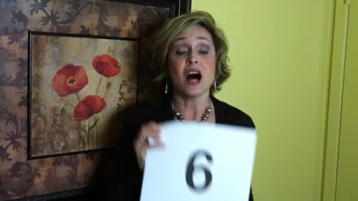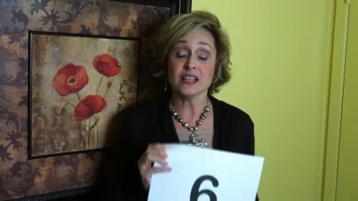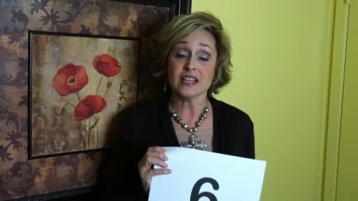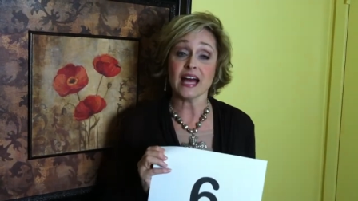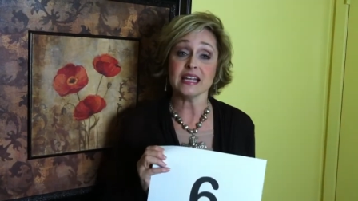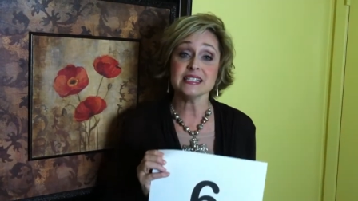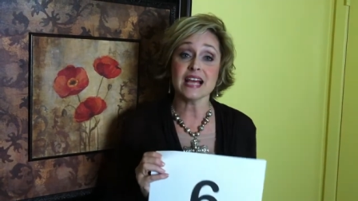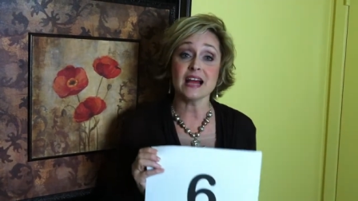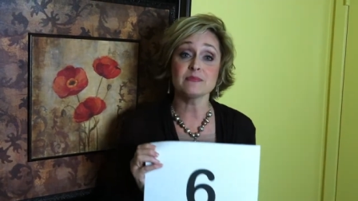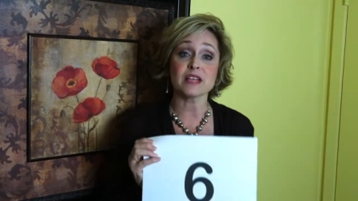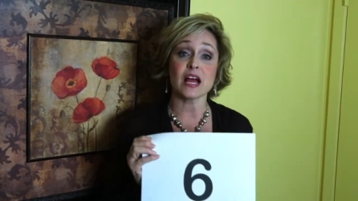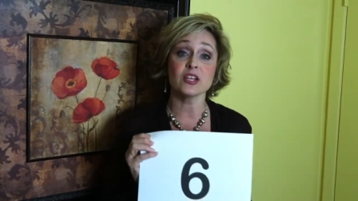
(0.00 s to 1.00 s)
A lot of
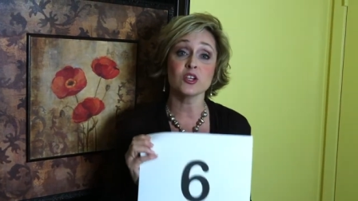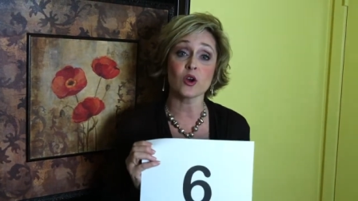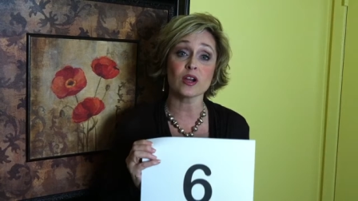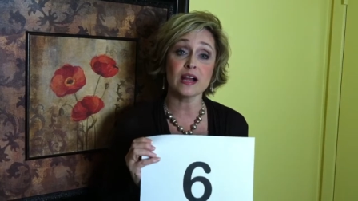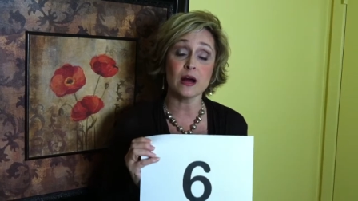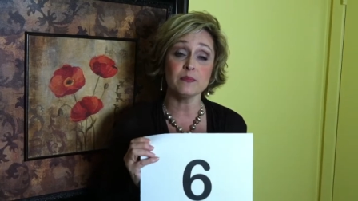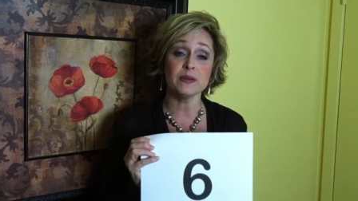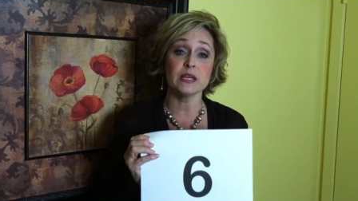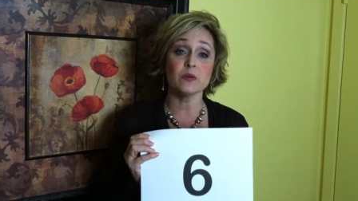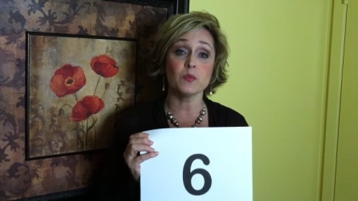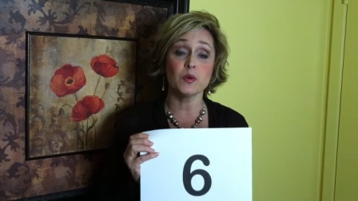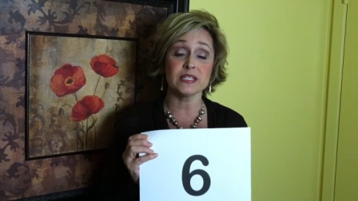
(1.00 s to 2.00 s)
times your
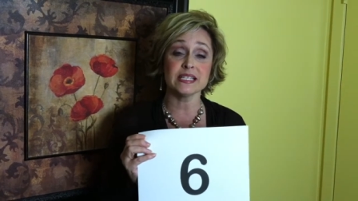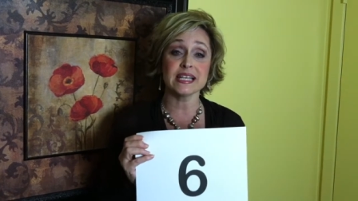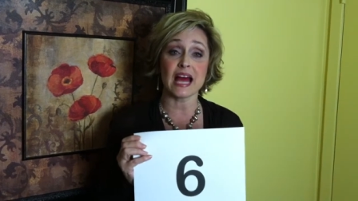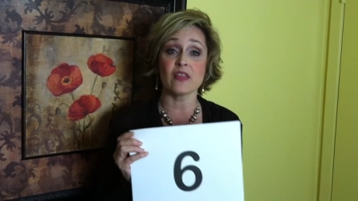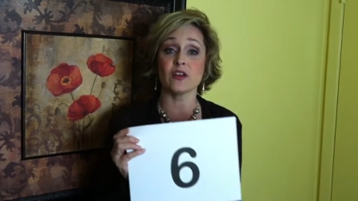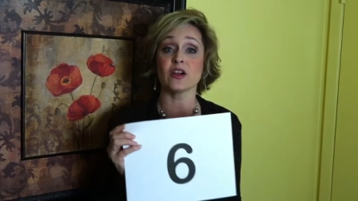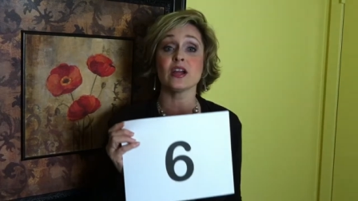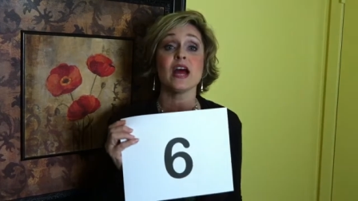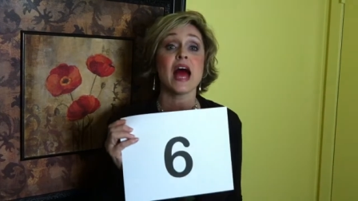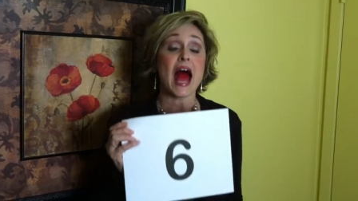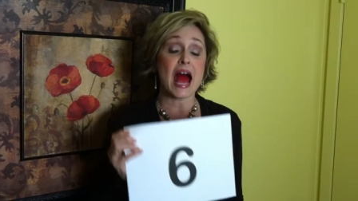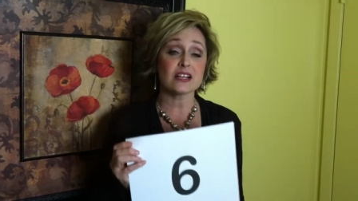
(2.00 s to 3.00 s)
company will put together
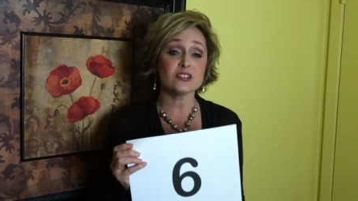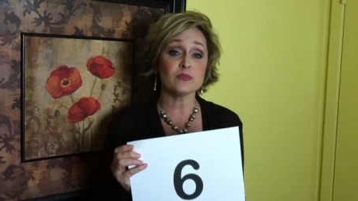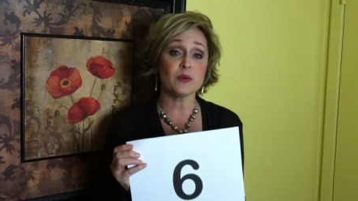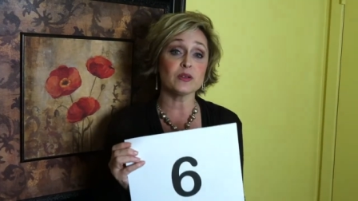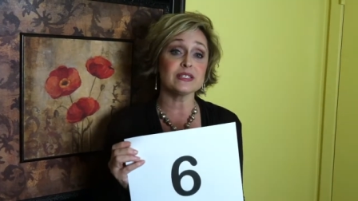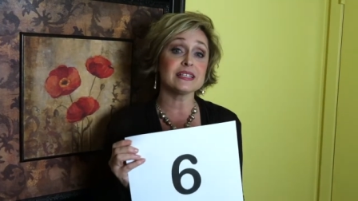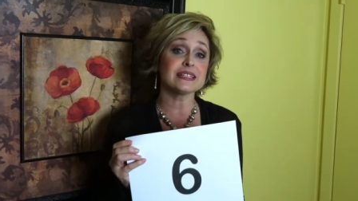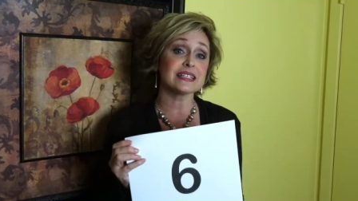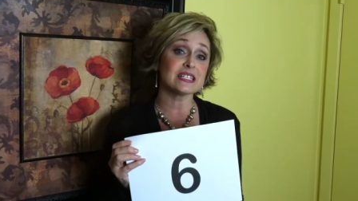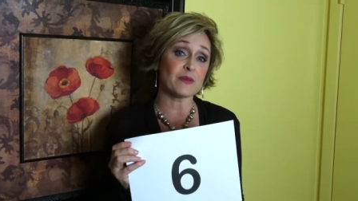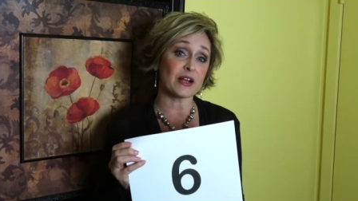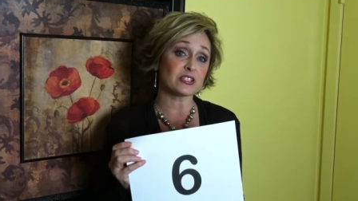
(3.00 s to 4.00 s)
extra bonuses
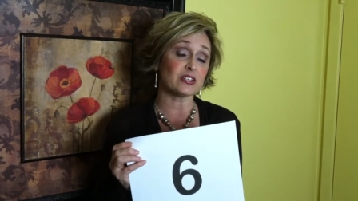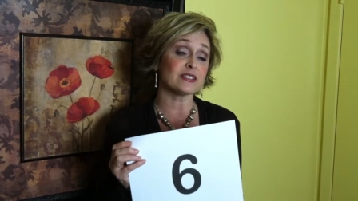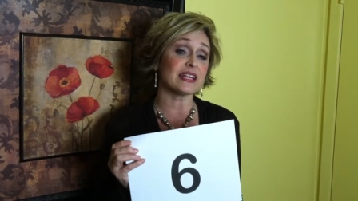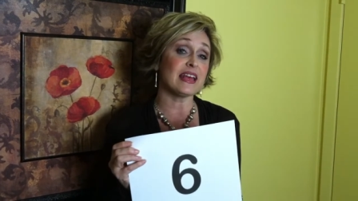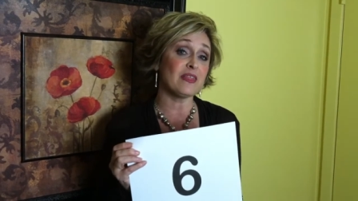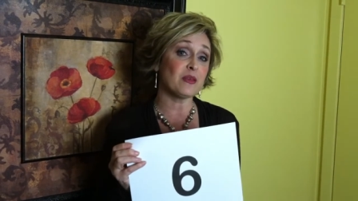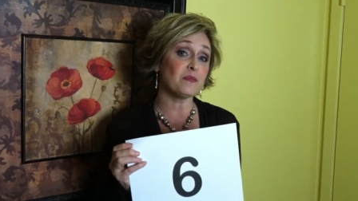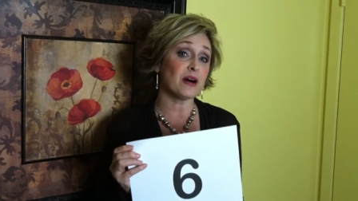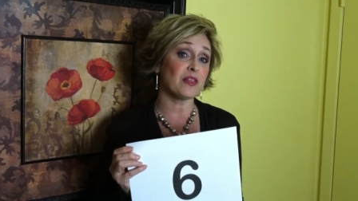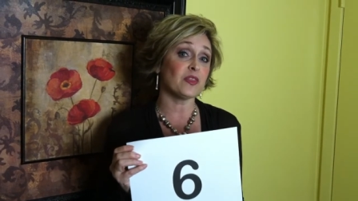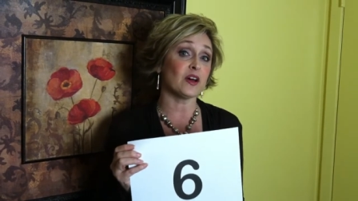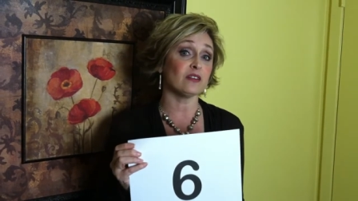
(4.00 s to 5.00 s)
and specials in the
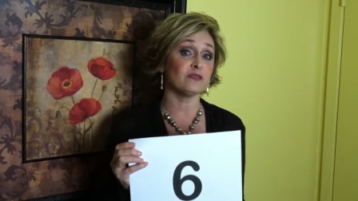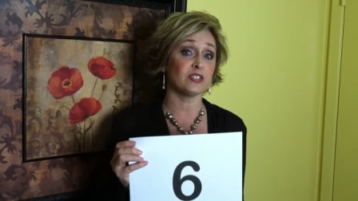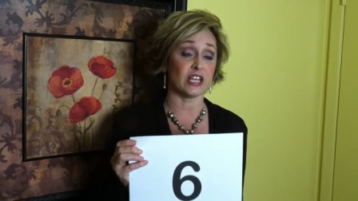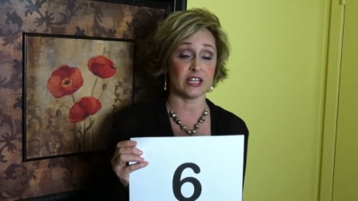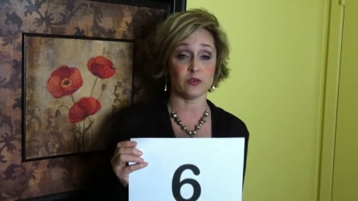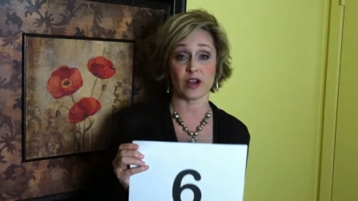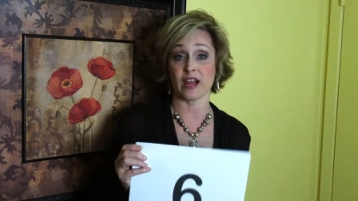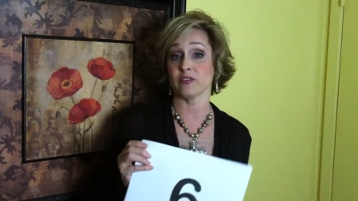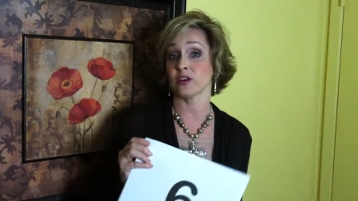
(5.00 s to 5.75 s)
month of January.